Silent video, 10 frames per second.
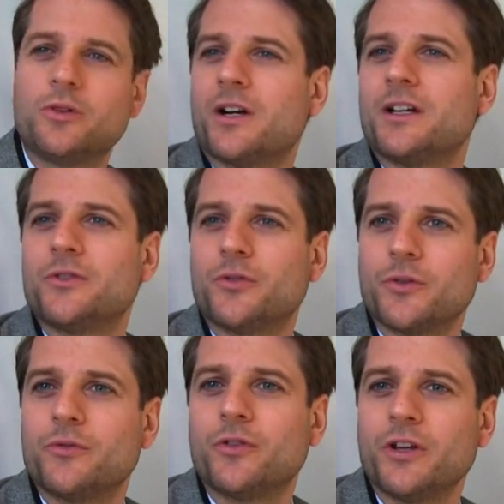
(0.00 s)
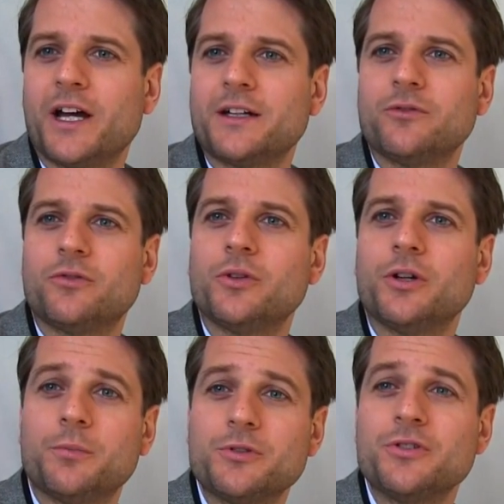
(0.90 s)
credit for, for that and for
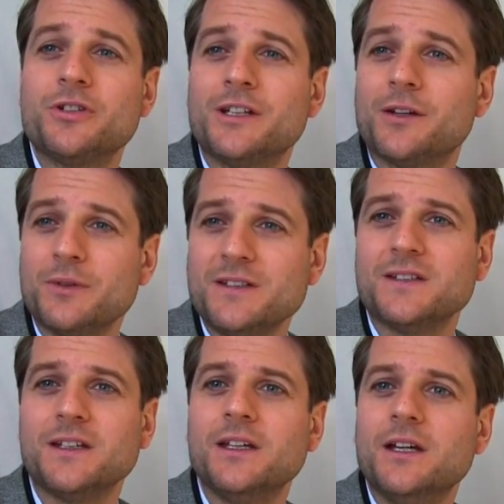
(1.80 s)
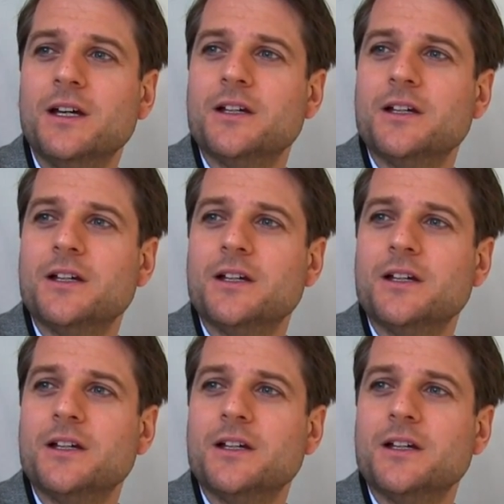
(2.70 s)
the opportunity that we see.